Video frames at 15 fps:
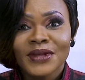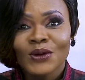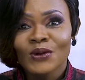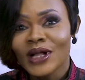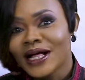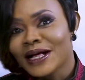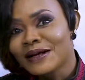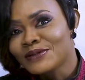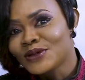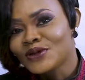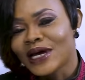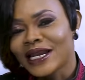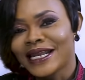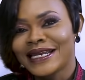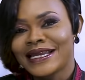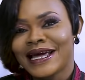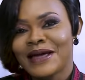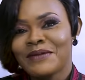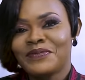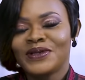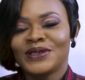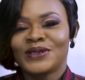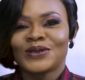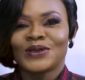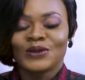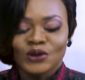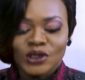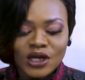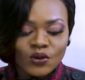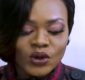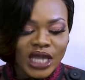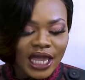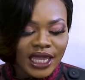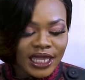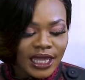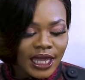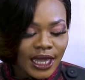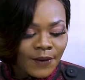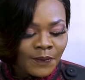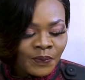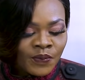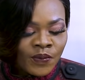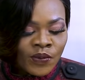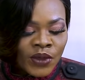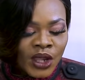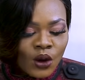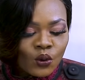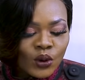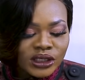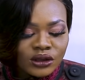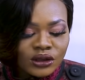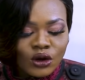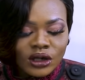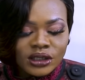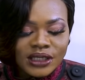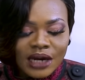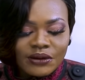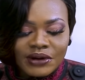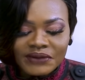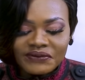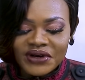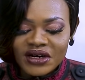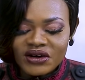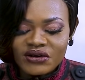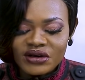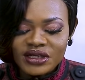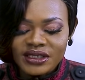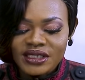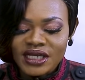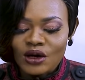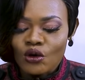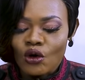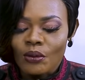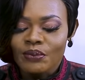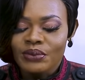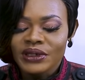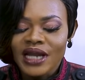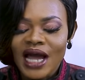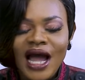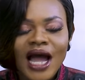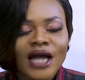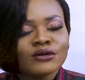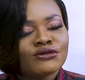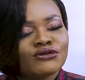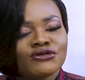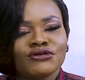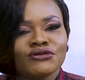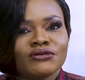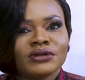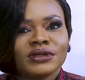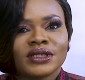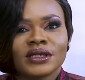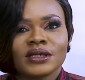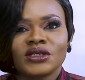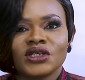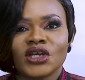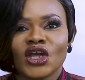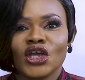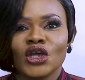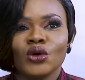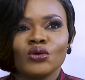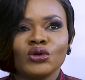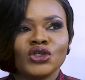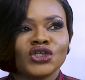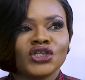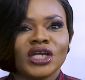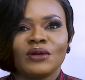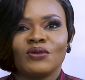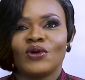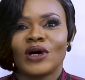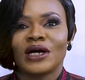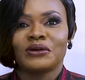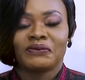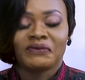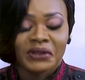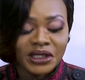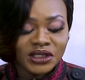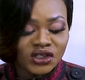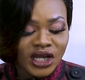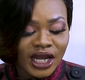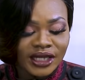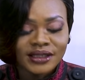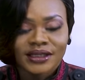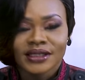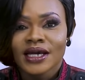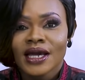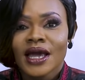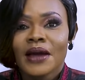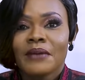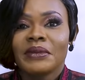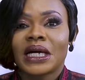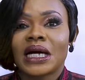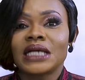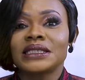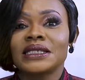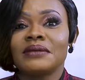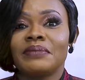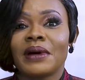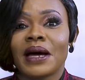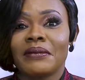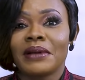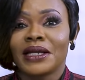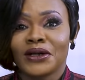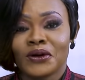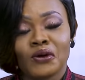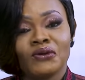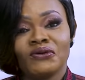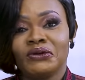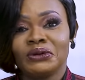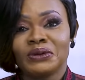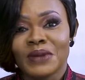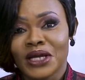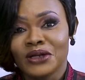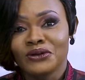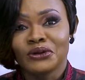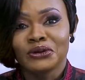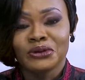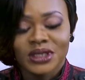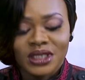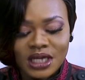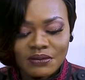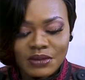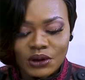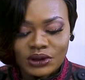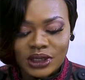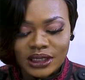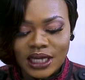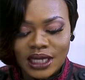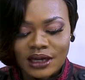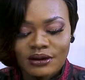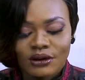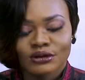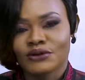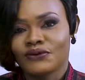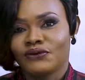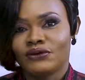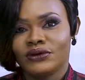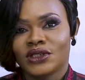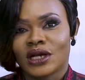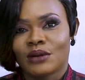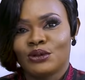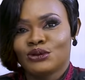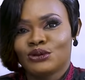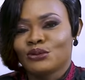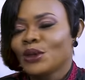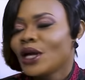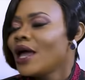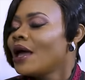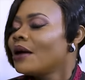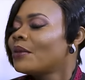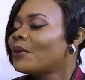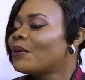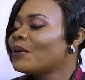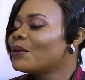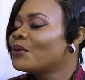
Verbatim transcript: Welcome to another episode. Today we are here with Doctor Reverend Christian Kobner Andrew. Such a huge name, one of the giants. Because I'm confused, I'm introducing him out that also for Chabosum. Papa me